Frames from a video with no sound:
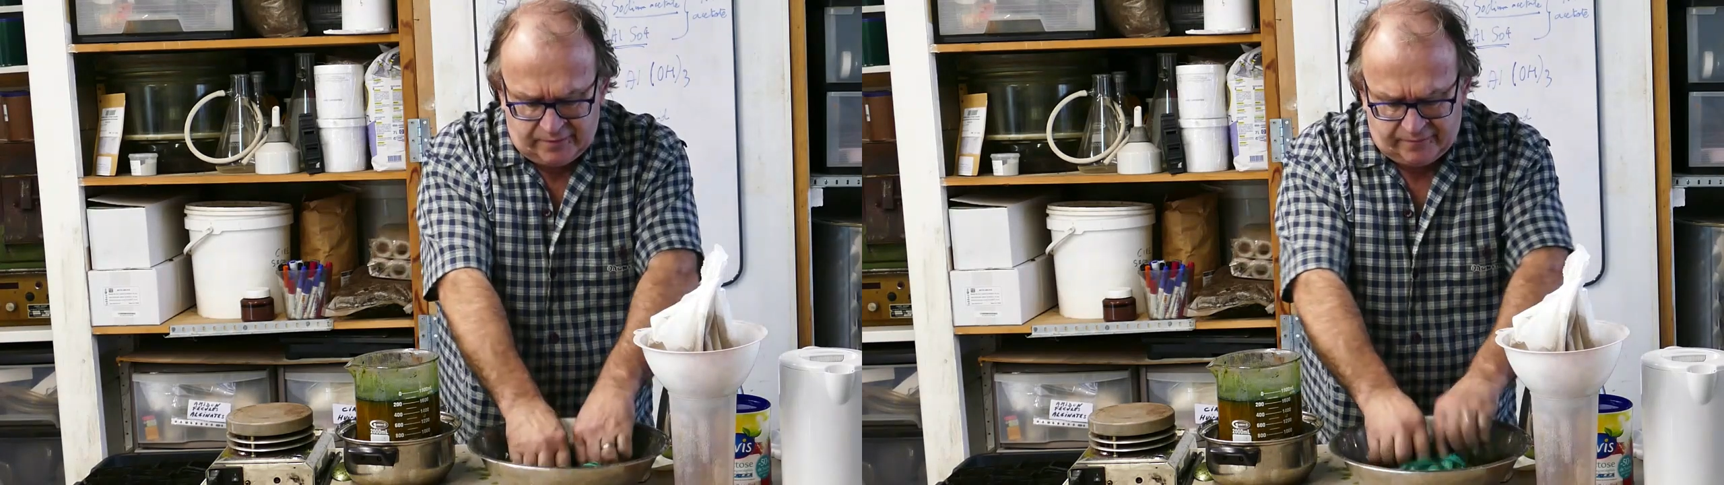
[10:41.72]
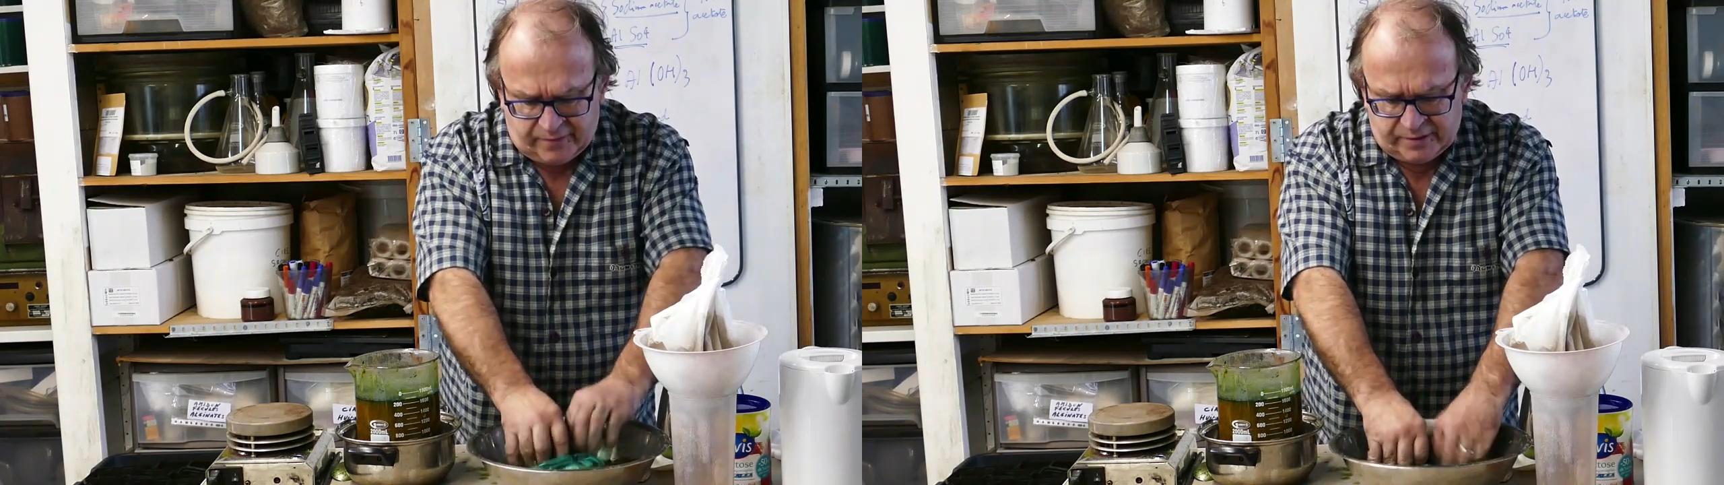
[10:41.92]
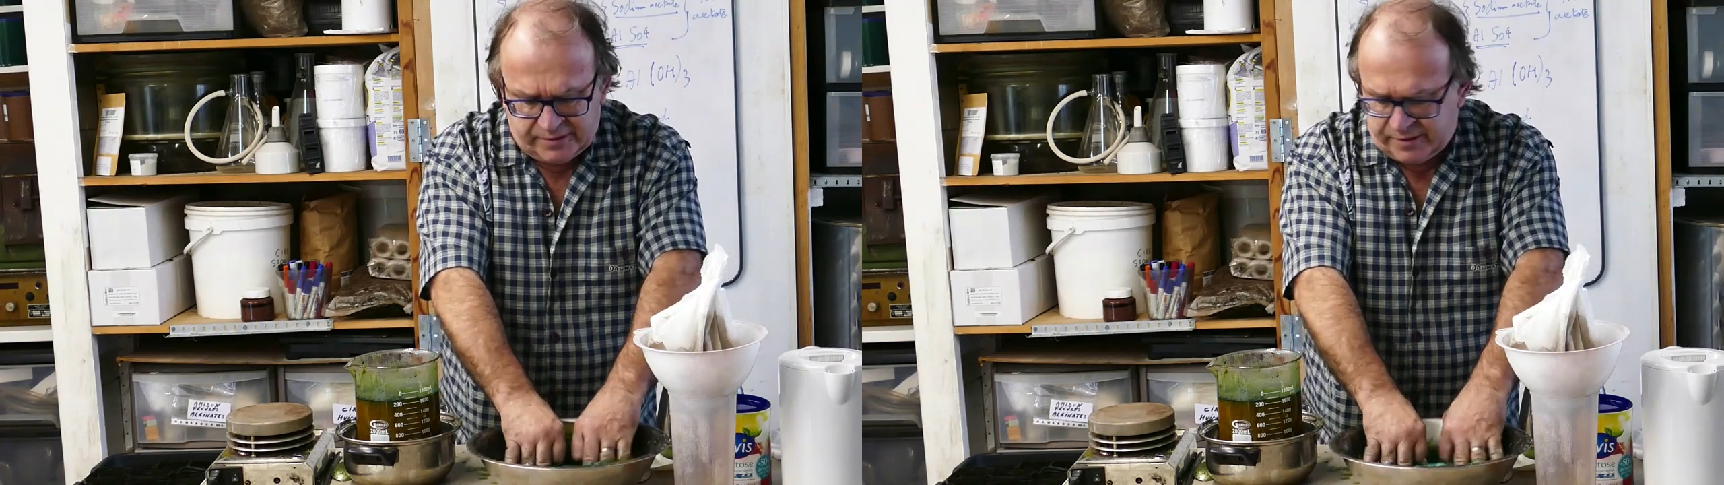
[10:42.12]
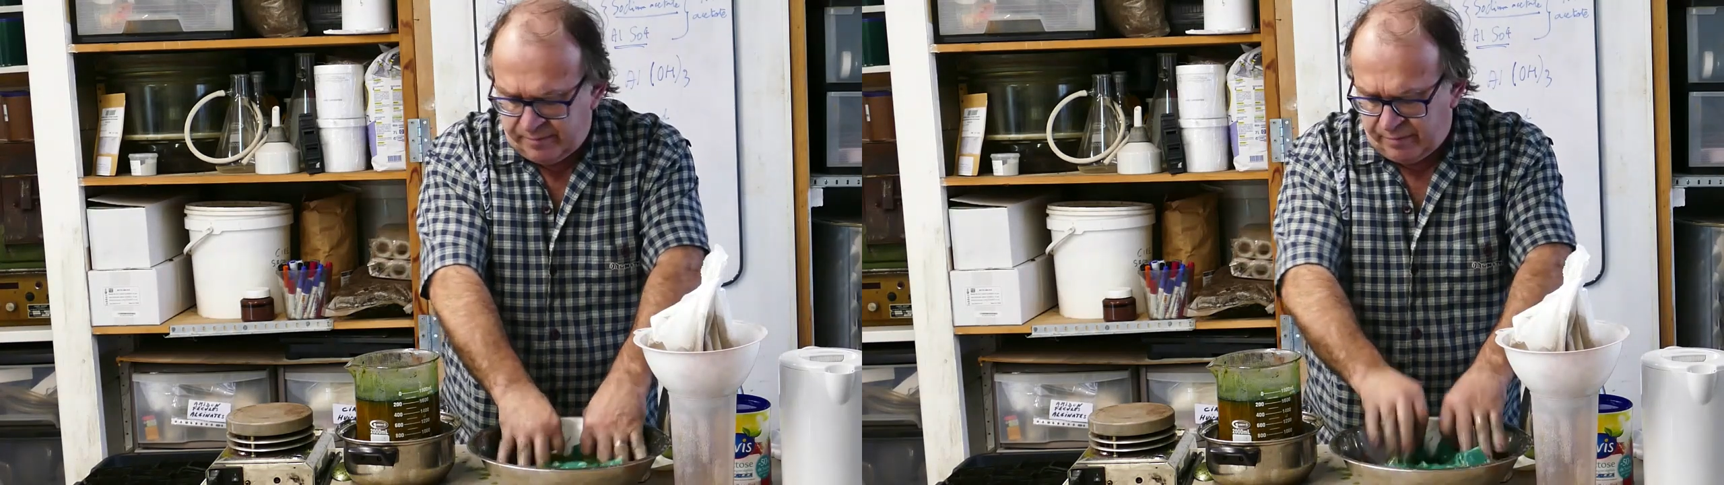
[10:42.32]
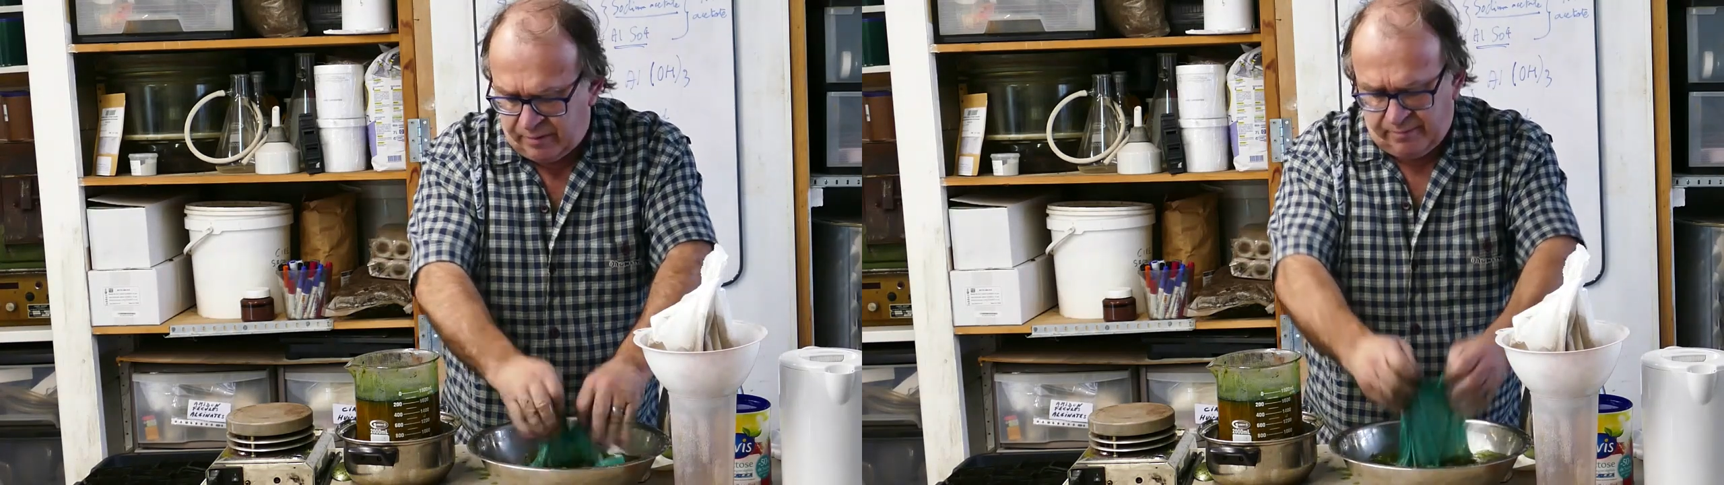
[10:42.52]
very
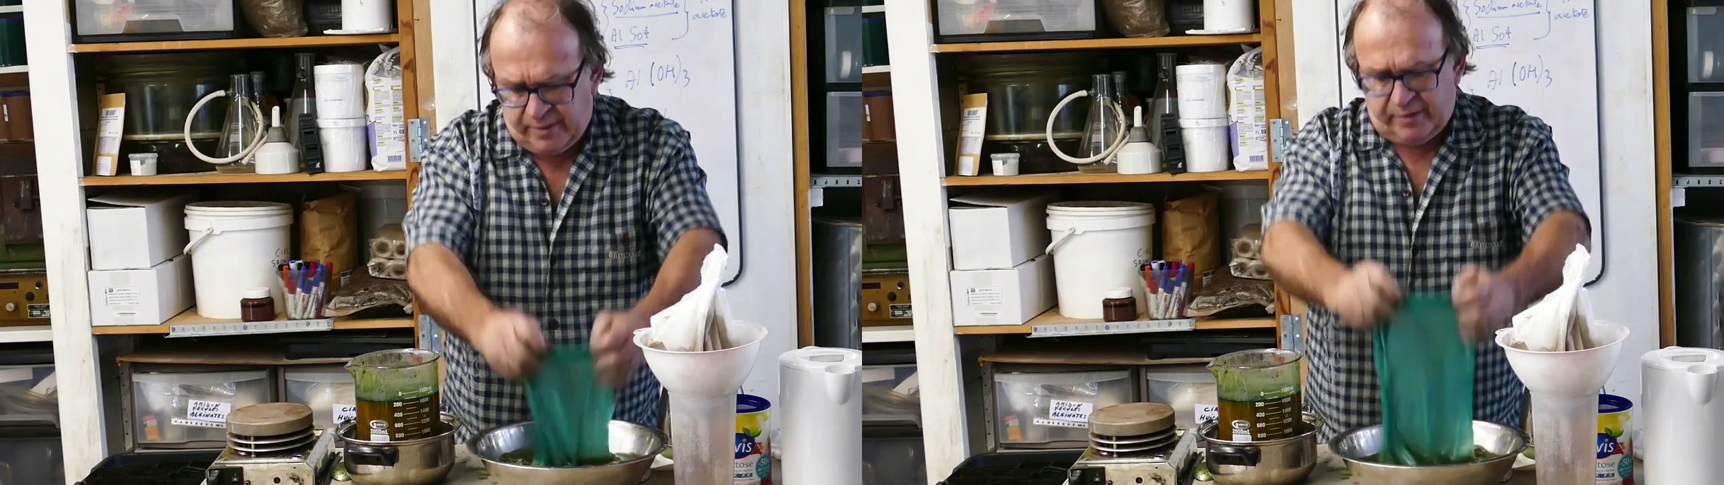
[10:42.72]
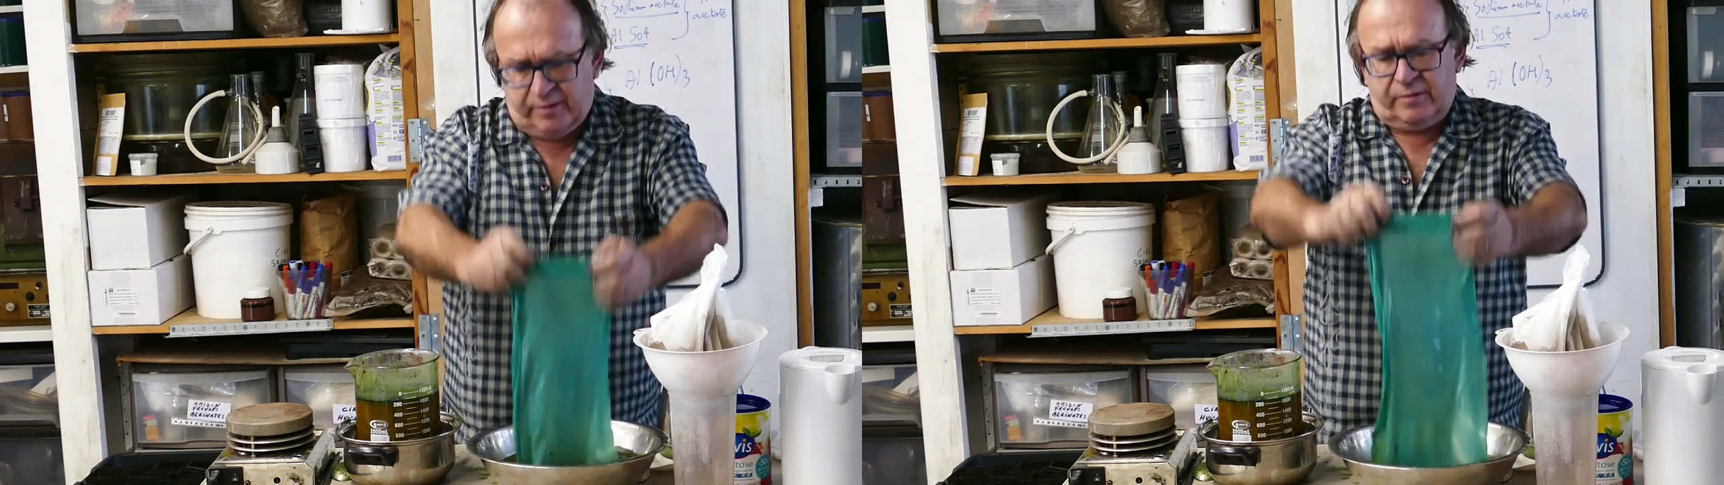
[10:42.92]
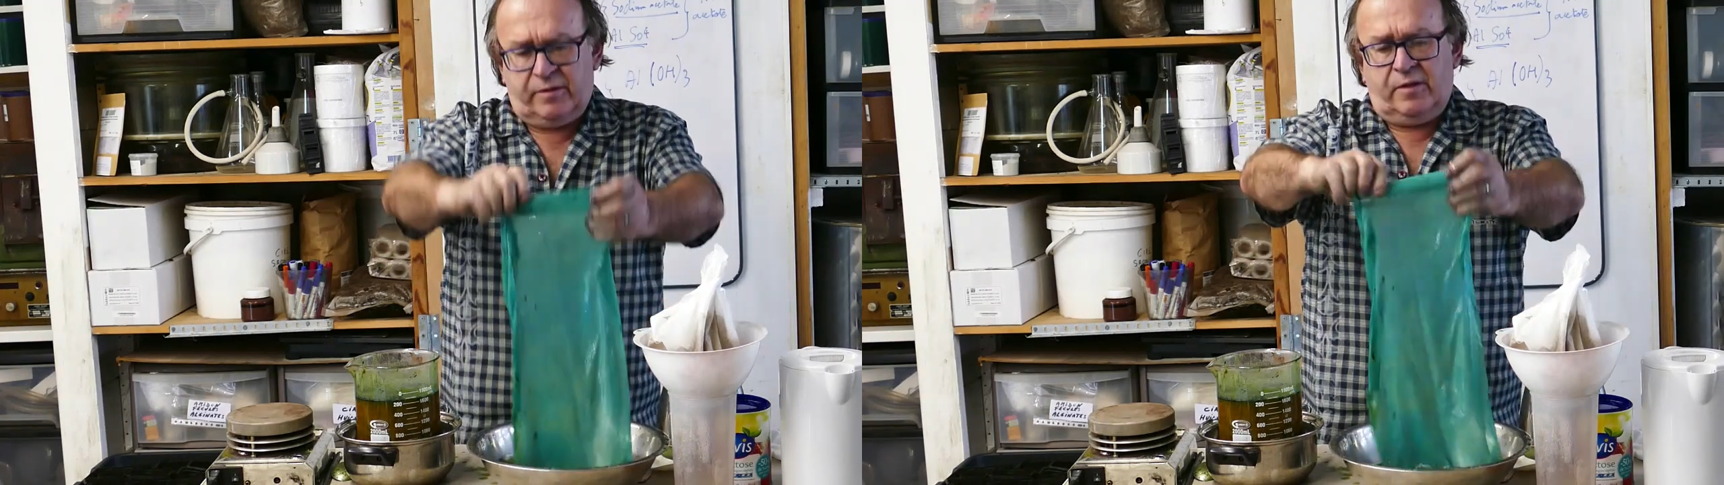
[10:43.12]
simple method